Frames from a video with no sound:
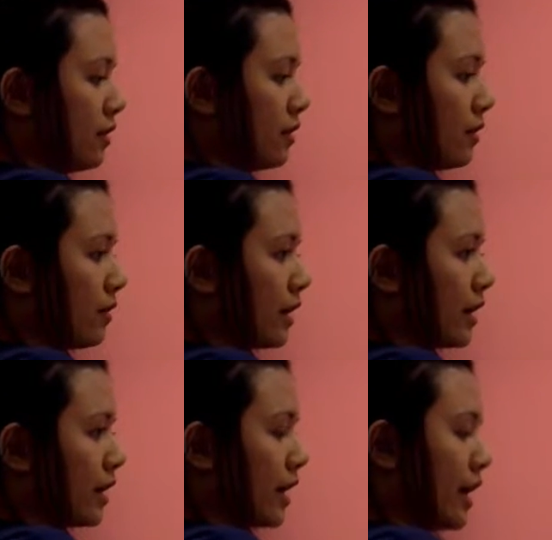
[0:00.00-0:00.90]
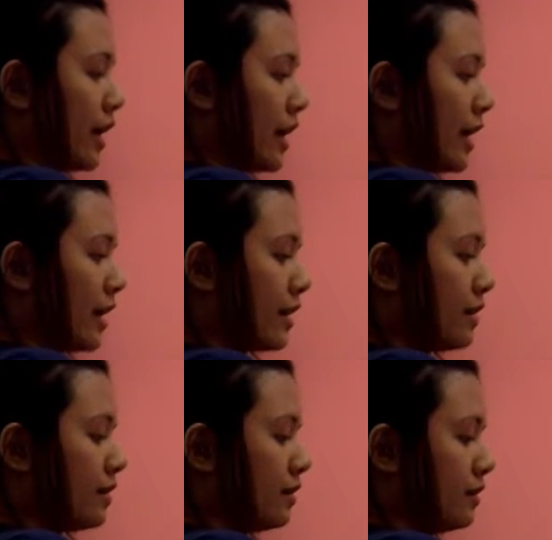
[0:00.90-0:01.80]
or headache,
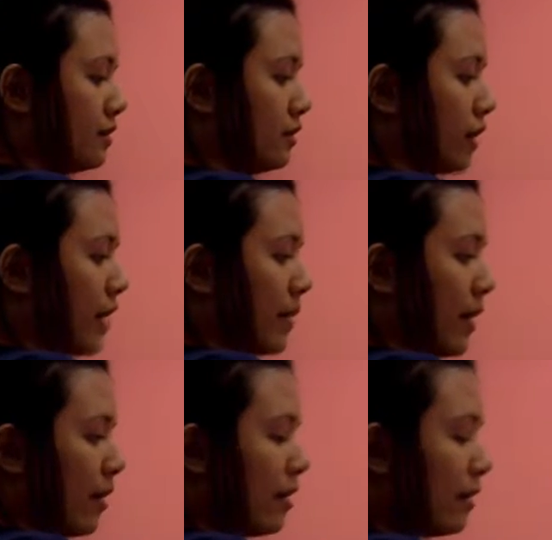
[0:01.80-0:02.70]
dry mouth.